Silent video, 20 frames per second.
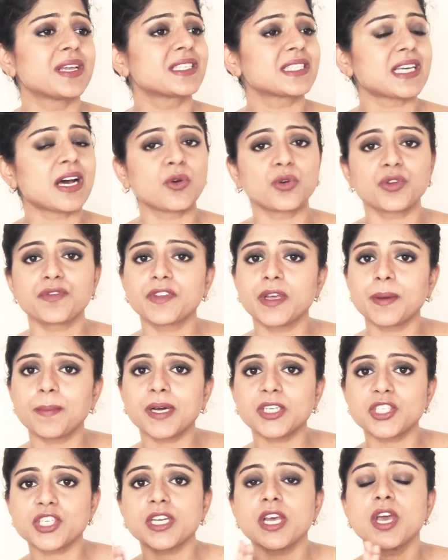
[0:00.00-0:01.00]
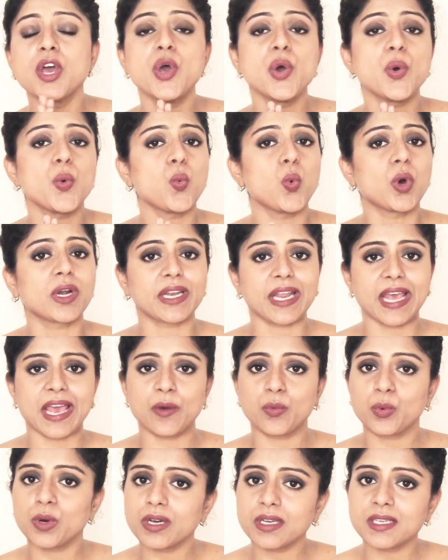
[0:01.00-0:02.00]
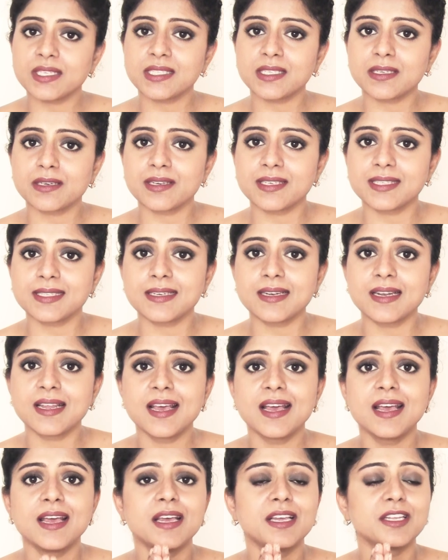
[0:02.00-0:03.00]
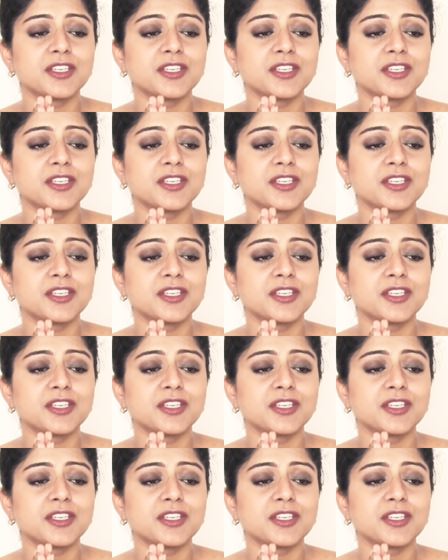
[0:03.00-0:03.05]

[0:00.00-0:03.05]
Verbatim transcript: it's out of their budget, whatever is the reason.